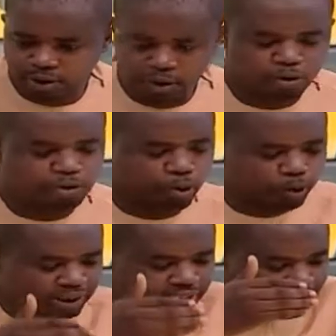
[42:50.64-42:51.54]
So
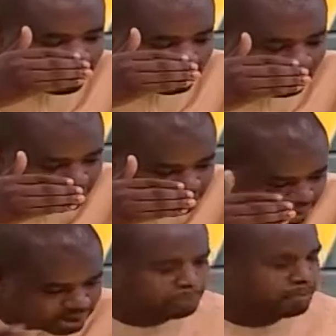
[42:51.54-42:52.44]
they
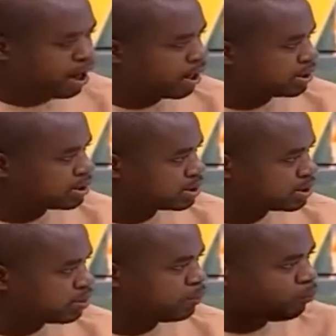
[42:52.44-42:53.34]
legitimize
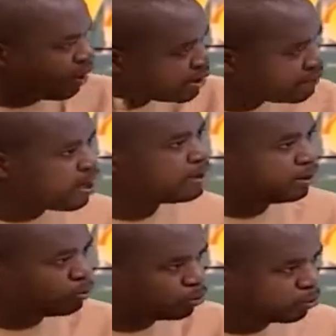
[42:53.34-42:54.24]
whatever they
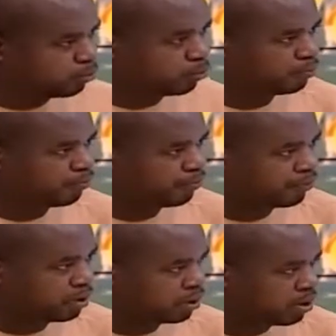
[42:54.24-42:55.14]
do
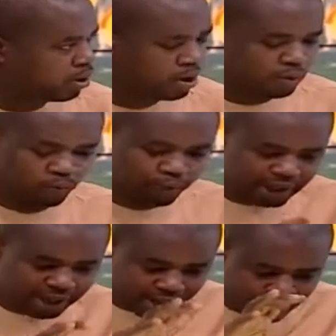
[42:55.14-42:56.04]
with
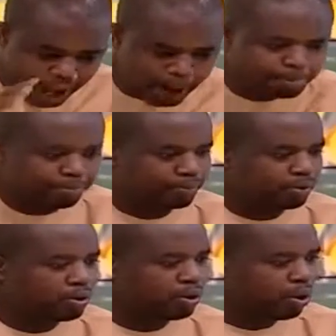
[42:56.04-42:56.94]
the gap
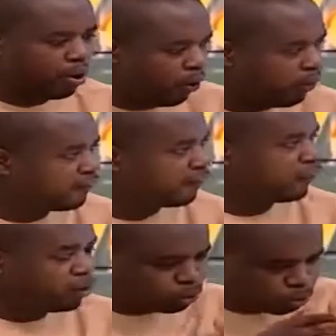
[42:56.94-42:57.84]
of
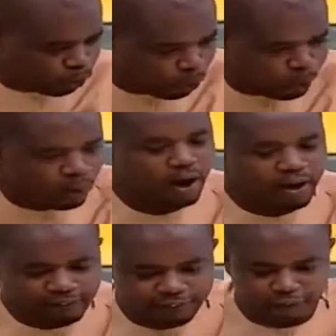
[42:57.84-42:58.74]
law
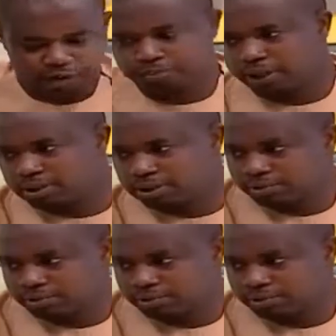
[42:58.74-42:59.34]
enforcement.